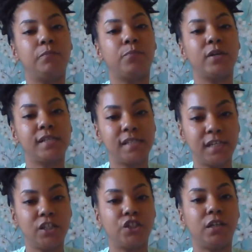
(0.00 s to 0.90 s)

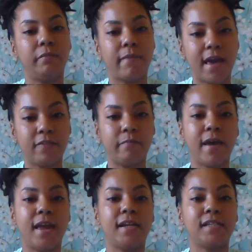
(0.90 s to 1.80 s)
precision,
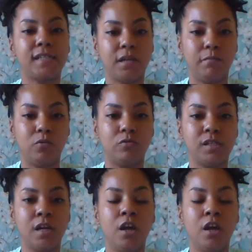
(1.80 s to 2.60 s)
mathematics, symbols.